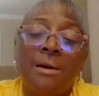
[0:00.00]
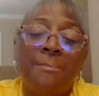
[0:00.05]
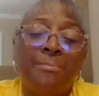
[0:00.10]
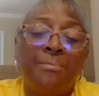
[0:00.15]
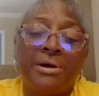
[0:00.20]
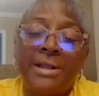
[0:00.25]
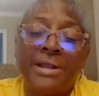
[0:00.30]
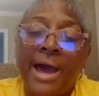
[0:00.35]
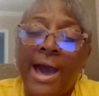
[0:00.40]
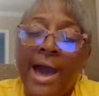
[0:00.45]

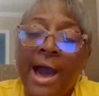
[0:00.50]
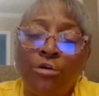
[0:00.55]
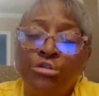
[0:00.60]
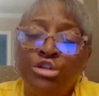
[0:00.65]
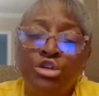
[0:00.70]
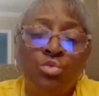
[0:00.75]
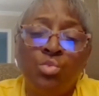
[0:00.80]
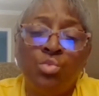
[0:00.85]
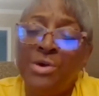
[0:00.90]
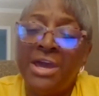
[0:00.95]
But how
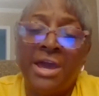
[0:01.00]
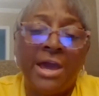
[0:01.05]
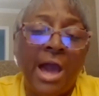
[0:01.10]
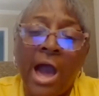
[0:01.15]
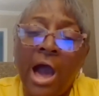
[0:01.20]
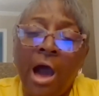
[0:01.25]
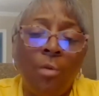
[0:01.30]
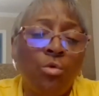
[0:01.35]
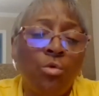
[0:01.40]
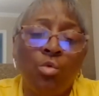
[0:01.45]

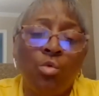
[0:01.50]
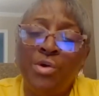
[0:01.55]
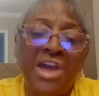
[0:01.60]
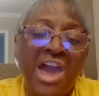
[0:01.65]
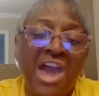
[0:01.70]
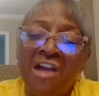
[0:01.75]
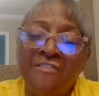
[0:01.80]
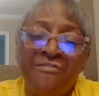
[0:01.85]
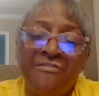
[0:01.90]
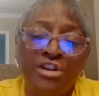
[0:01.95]
will
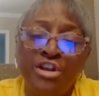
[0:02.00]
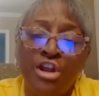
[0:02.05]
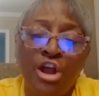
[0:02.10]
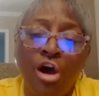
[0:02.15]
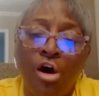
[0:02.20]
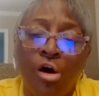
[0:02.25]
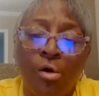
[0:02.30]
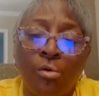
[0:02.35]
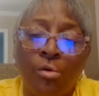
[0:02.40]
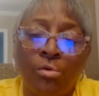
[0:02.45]
we ever
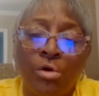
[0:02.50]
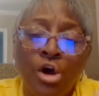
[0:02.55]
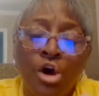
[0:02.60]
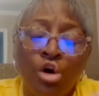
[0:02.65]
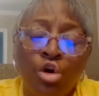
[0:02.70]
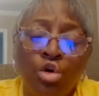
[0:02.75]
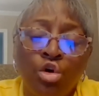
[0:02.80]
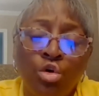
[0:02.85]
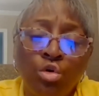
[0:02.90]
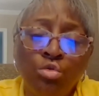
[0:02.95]
know
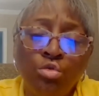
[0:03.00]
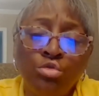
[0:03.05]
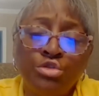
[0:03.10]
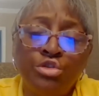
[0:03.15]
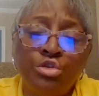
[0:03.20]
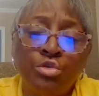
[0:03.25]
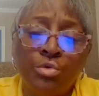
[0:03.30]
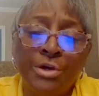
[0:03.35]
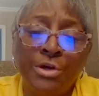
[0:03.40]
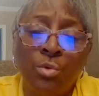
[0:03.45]
who's
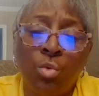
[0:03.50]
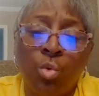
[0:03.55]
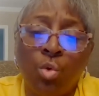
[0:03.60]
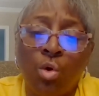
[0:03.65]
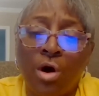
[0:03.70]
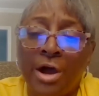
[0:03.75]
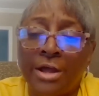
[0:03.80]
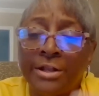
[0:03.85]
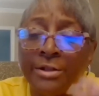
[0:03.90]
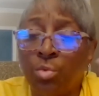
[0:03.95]
doing
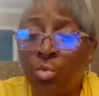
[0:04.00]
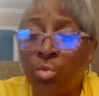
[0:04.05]
what,